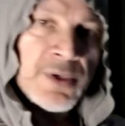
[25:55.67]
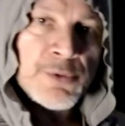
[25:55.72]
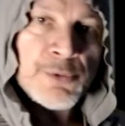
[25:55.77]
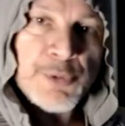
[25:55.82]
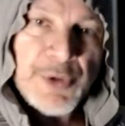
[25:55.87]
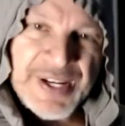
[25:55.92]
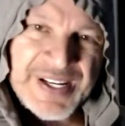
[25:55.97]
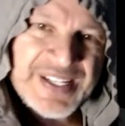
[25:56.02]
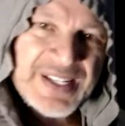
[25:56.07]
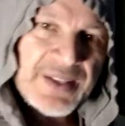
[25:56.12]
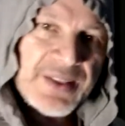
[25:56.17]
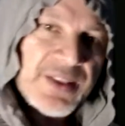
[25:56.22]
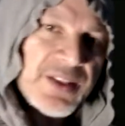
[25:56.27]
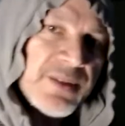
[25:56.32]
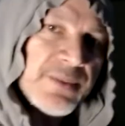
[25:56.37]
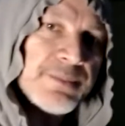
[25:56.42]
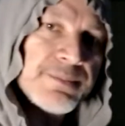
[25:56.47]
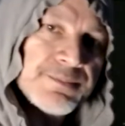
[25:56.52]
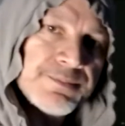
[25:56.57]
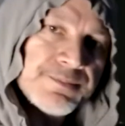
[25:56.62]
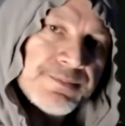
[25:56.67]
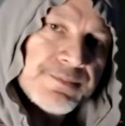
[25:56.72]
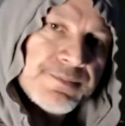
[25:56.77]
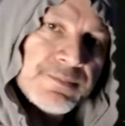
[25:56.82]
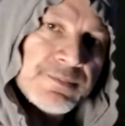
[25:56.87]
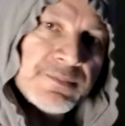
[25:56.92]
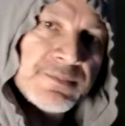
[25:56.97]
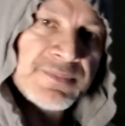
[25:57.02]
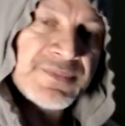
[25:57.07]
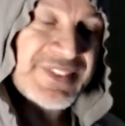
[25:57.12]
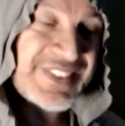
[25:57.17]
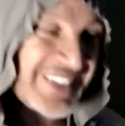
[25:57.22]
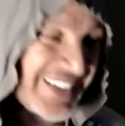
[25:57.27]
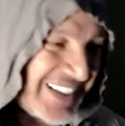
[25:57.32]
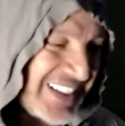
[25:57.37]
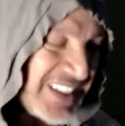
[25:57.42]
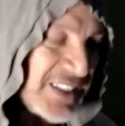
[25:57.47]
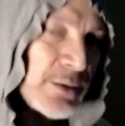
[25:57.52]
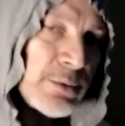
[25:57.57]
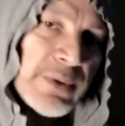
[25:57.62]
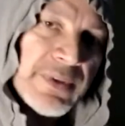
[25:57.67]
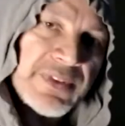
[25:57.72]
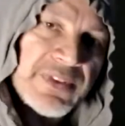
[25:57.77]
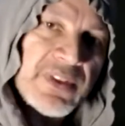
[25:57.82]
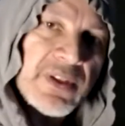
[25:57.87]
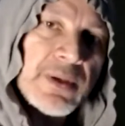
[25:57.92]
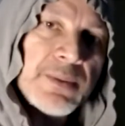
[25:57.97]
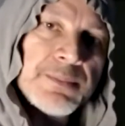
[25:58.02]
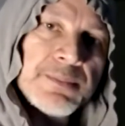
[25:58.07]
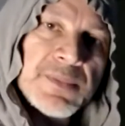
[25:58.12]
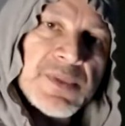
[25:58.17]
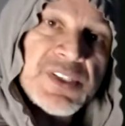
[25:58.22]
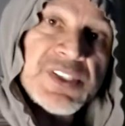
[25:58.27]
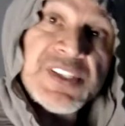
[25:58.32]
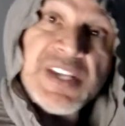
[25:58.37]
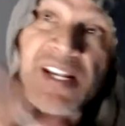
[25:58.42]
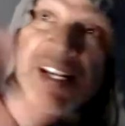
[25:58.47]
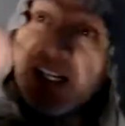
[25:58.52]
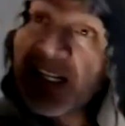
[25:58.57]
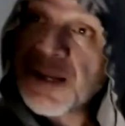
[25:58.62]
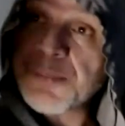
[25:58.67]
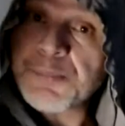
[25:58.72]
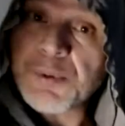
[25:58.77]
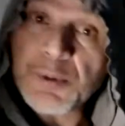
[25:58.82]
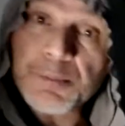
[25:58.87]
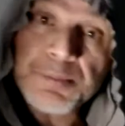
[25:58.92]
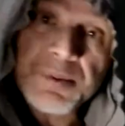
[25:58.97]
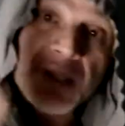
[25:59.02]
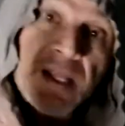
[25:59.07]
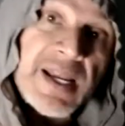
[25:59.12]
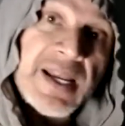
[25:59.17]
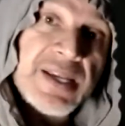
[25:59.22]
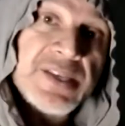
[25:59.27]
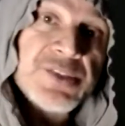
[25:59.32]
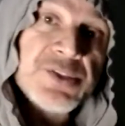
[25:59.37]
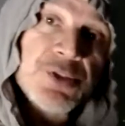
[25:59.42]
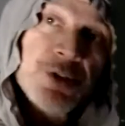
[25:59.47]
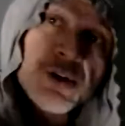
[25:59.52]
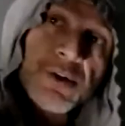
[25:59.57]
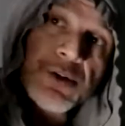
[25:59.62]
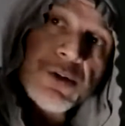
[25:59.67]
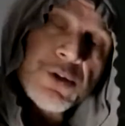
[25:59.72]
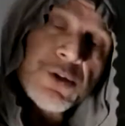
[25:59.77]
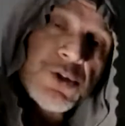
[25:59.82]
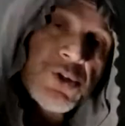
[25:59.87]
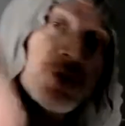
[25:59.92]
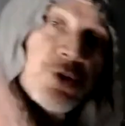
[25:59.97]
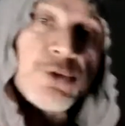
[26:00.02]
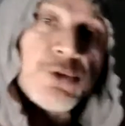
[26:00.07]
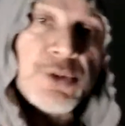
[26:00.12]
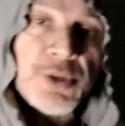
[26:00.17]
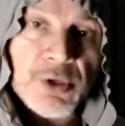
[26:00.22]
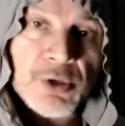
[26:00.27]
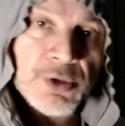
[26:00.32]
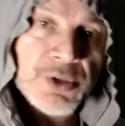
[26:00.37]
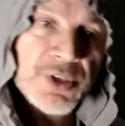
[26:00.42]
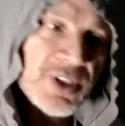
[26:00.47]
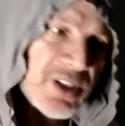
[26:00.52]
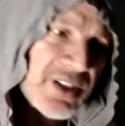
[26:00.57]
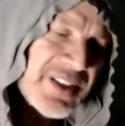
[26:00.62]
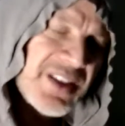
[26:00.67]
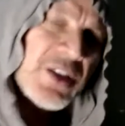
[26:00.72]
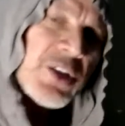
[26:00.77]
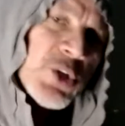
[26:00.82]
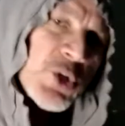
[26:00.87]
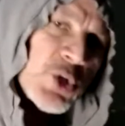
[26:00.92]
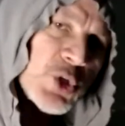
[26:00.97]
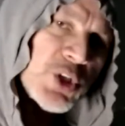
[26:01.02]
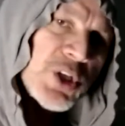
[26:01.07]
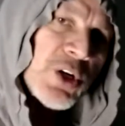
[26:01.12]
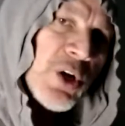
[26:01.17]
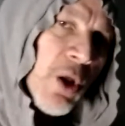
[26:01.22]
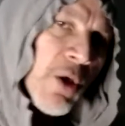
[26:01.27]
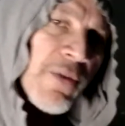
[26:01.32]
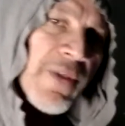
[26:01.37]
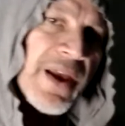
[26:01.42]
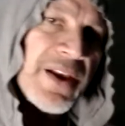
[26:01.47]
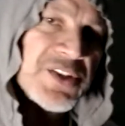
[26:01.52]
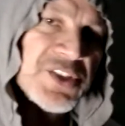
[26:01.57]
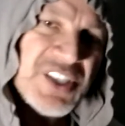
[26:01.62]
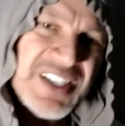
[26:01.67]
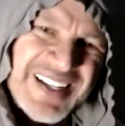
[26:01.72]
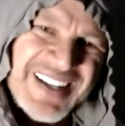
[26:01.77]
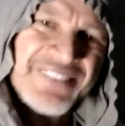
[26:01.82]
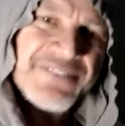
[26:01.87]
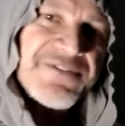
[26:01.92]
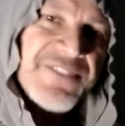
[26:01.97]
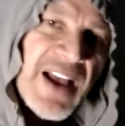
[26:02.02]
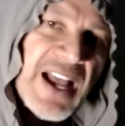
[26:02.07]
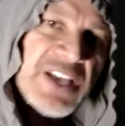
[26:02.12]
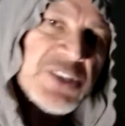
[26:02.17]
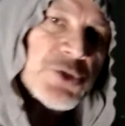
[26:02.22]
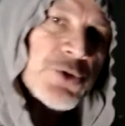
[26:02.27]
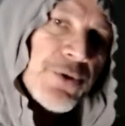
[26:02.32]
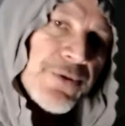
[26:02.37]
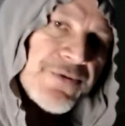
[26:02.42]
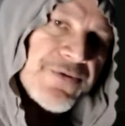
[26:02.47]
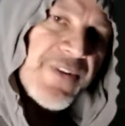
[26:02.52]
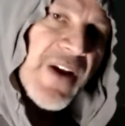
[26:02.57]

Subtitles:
Reading them, dealing with them, setting up your place, your studio. You're going to get good at all that. It's going to get faster and